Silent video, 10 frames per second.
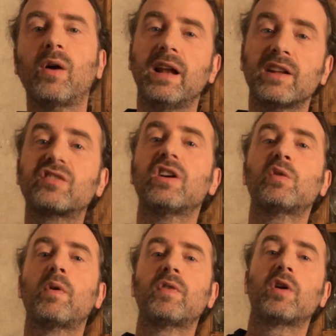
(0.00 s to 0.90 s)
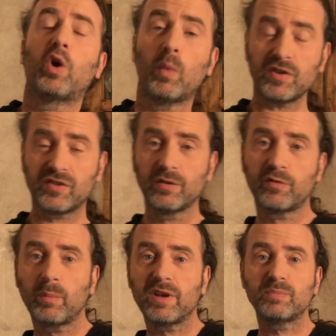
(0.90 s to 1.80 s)
Okay, let's start with a question
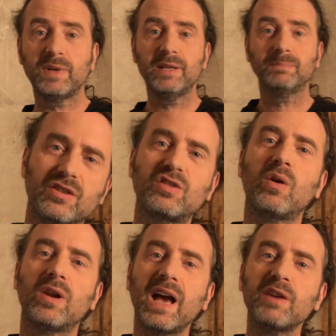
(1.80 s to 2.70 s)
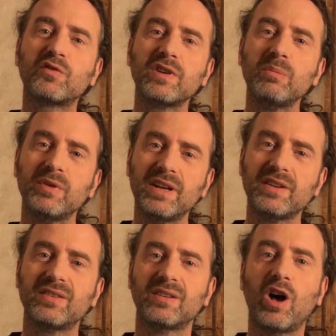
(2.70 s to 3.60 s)
from Asmi. She saw a live stream we
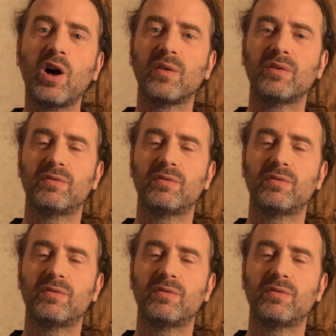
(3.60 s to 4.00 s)
did on